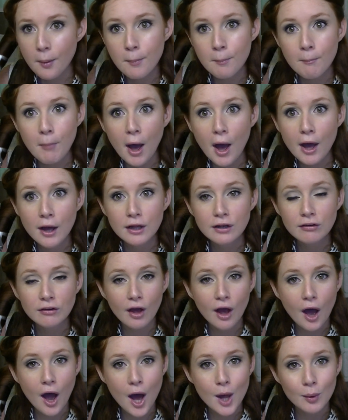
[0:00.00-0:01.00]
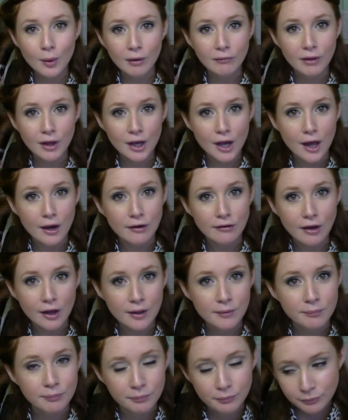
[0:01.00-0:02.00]
But I don't have that kind of
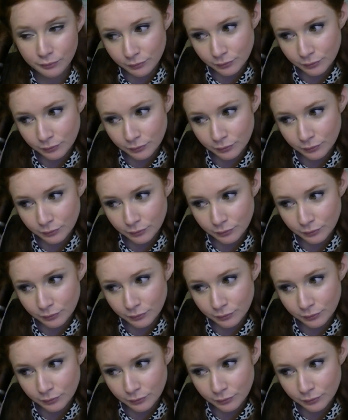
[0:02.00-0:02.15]
time.